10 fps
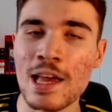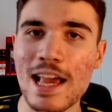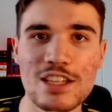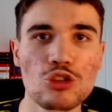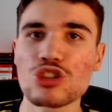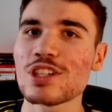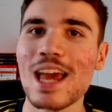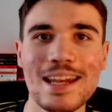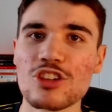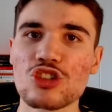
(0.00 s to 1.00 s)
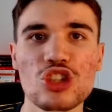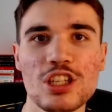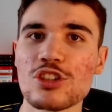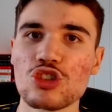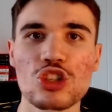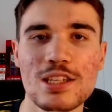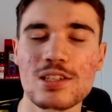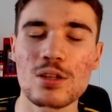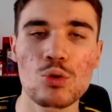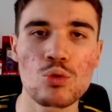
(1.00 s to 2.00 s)
It's not just headless chickens
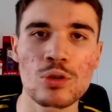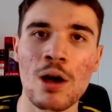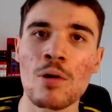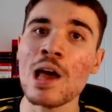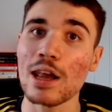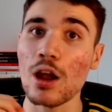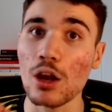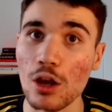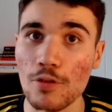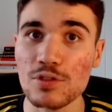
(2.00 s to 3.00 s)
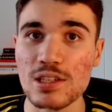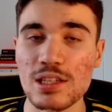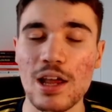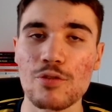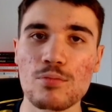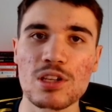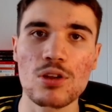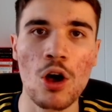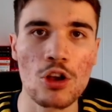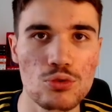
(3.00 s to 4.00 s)
chasing the ball now. And I love to see that from this
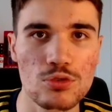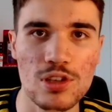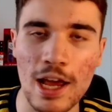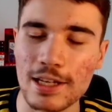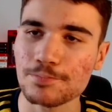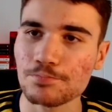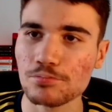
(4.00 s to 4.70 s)
Arsenal side.